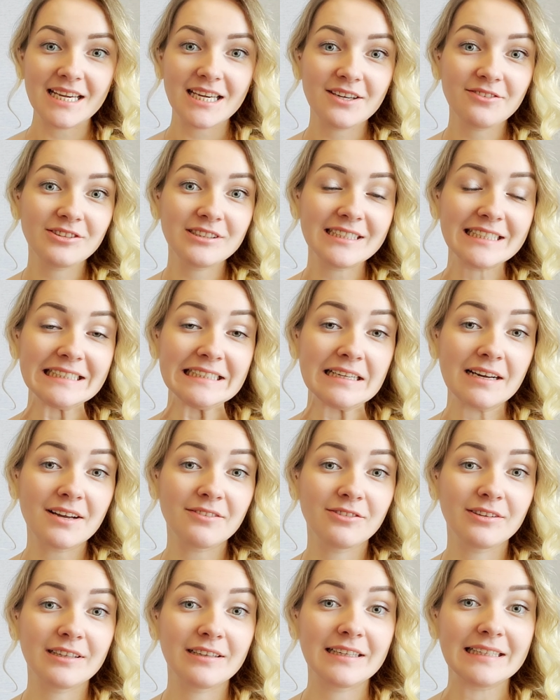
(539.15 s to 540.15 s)
Even in
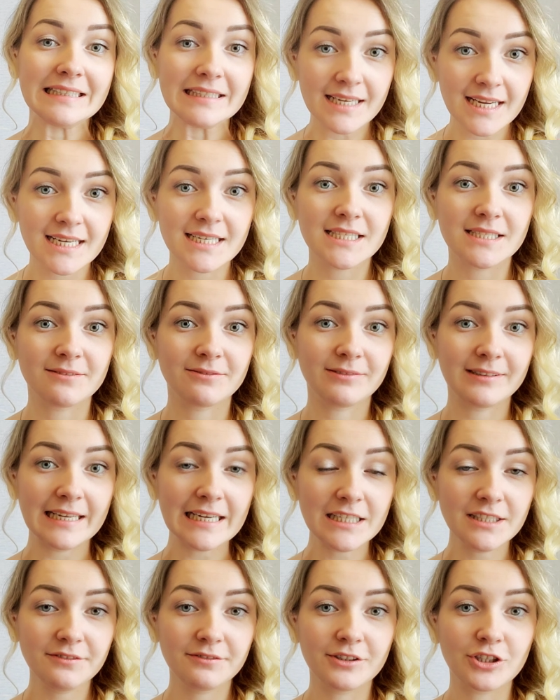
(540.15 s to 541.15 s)
our native
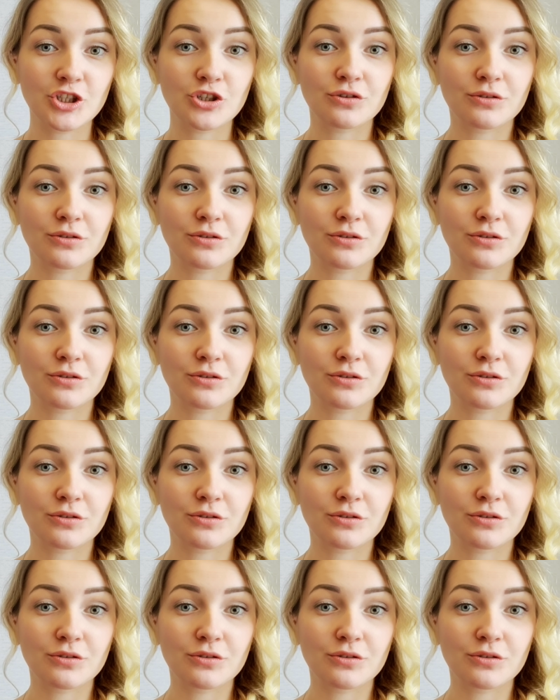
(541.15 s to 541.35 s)
language,